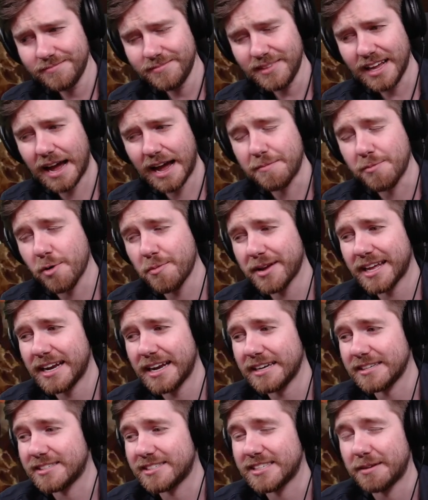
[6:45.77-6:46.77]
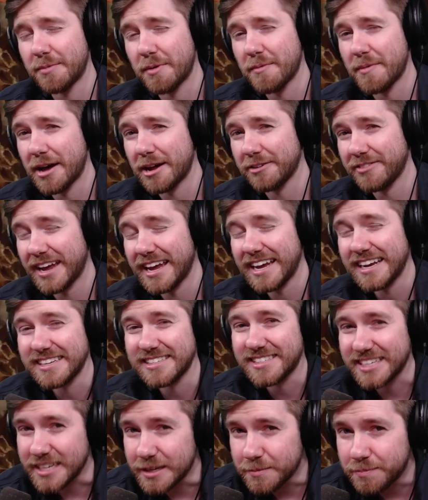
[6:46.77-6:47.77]
I'm hoping it has some amount of
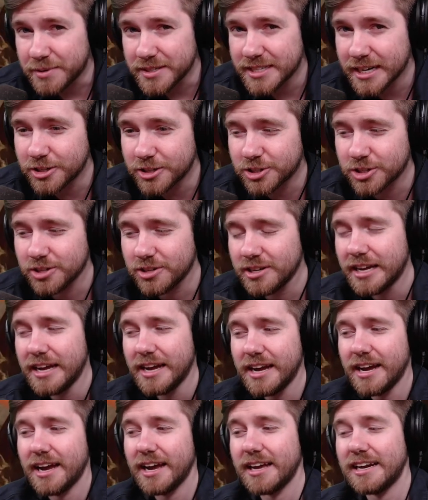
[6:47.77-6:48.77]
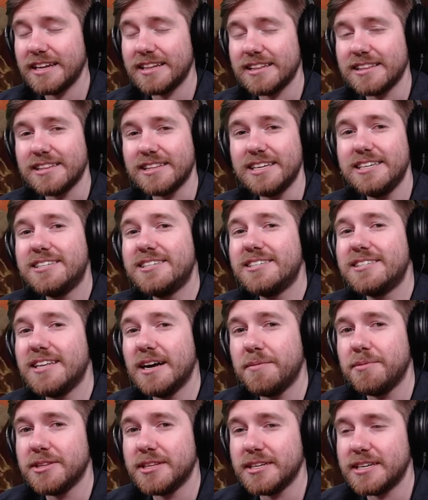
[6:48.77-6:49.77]
AT potential and at least
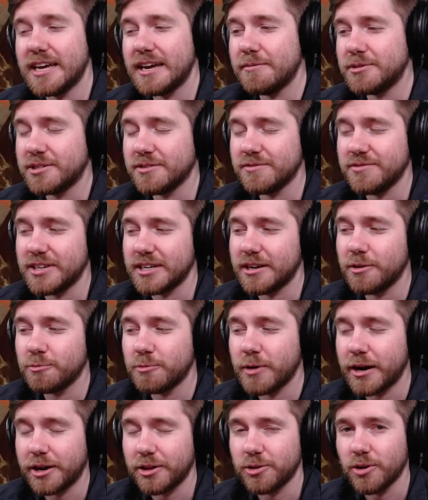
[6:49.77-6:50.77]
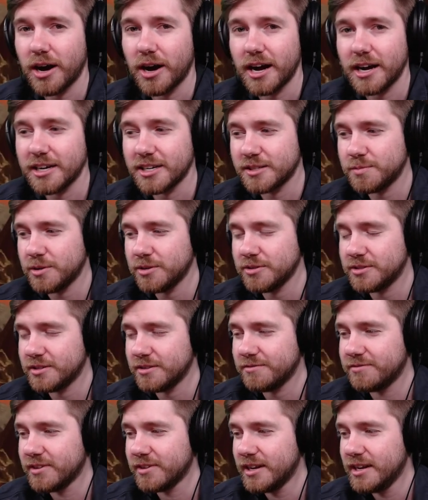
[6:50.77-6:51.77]
double the damage of like a regular high
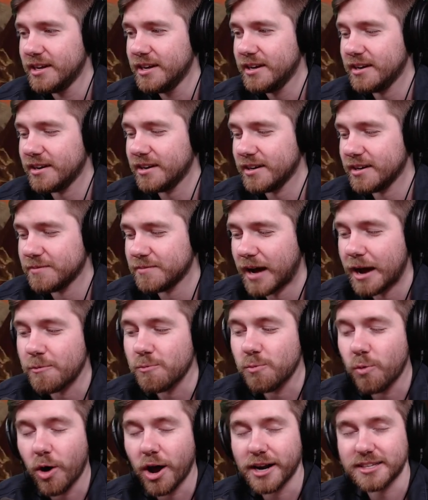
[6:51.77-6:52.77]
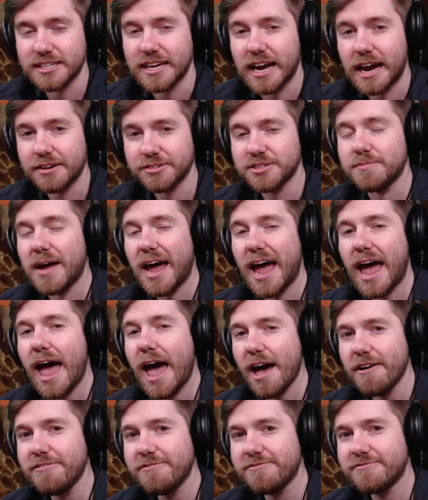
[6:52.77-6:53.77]
explosive. I want it to have some
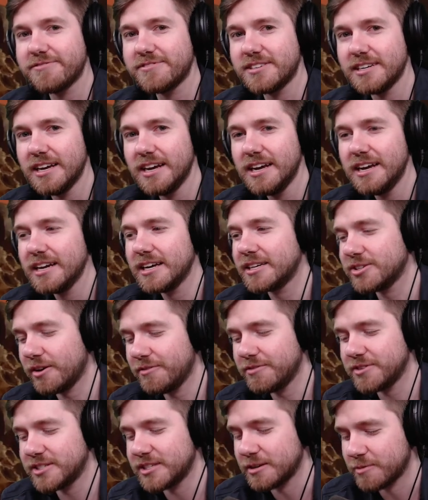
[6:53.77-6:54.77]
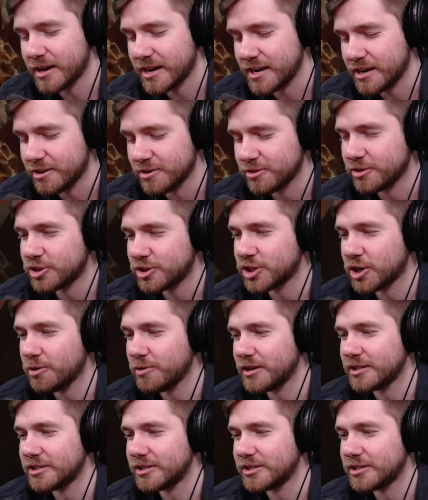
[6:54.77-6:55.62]
heft, because obviously right here they're showing